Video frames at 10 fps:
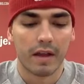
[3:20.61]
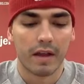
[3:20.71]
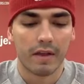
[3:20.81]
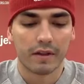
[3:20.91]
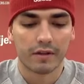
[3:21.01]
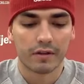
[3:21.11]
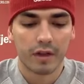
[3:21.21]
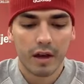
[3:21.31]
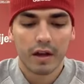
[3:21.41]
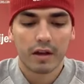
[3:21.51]
I think
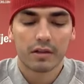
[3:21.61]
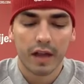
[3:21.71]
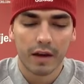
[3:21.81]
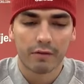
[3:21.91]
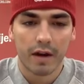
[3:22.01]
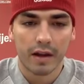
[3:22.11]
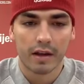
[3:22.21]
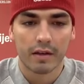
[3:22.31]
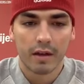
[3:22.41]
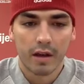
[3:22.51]
just staying
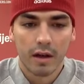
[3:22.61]
ready and